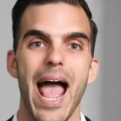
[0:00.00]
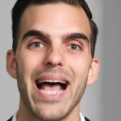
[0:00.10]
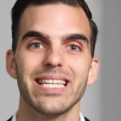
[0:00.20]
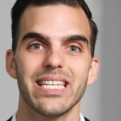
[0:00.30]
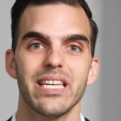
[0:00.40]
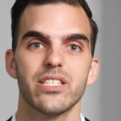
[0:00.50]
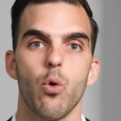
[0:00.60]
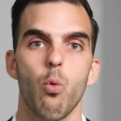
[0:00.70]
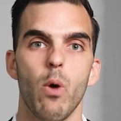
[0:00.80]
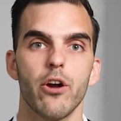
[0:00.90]
as-is,
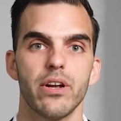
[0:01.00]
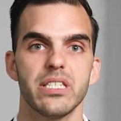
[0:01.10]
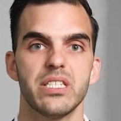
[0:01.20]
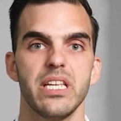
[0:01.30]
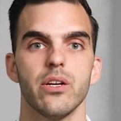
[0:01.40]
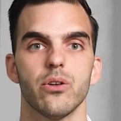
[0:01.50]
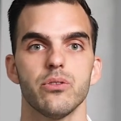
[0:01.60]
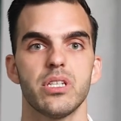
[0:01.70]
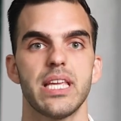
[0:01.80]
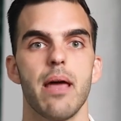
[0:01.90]
where-is
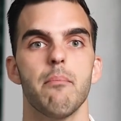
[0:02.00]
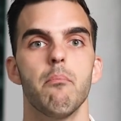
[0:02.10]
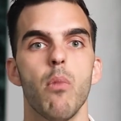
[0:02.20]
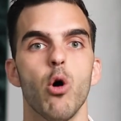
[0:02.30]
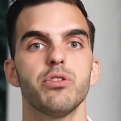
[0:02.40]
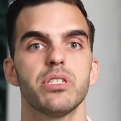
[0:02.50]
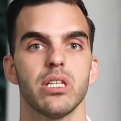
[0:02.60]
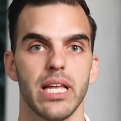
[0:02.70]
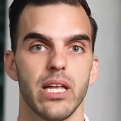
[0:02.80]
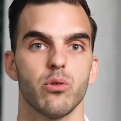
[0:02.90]
deals get most
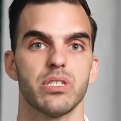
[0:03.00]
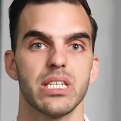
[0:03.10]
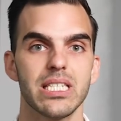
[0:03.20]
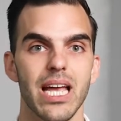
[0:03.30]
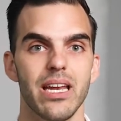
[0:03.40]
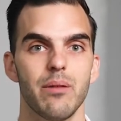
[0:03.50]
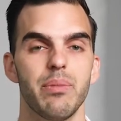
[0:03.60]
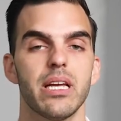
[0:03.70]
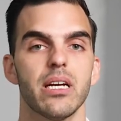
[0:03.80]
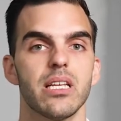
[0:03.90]
landlords excited
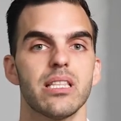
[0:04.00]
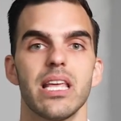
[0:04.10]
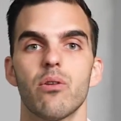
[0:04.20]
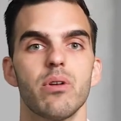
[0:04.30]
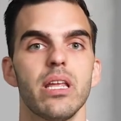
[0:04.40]
because they don't